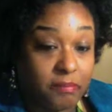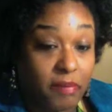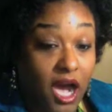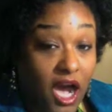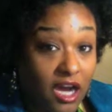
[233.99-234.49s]

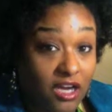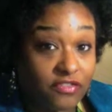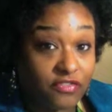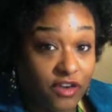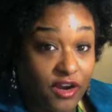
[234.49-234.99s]
Punk
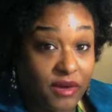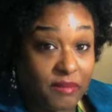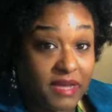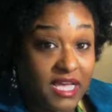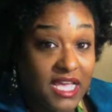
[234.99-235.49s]

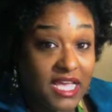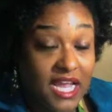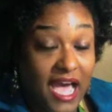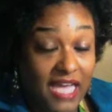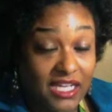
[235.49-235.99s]
from
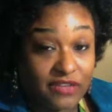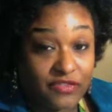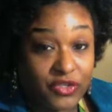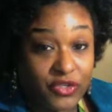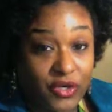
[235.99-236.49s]
I
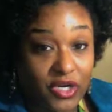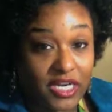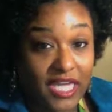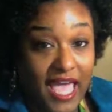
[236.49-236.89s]
Love New York,